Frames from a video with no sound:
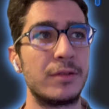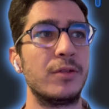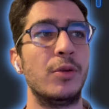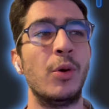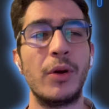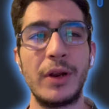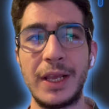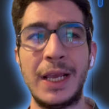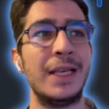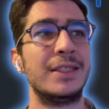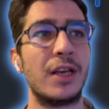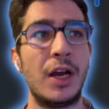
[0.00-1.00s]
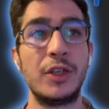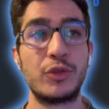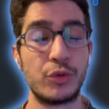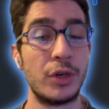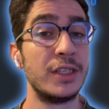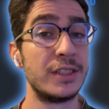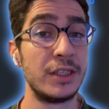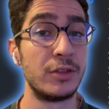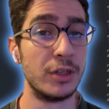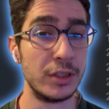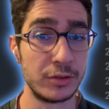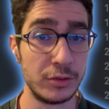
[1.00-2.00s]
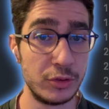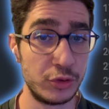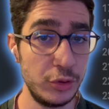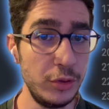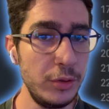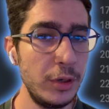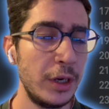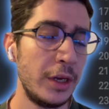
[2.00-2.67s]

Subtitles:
or is authorized equals to true,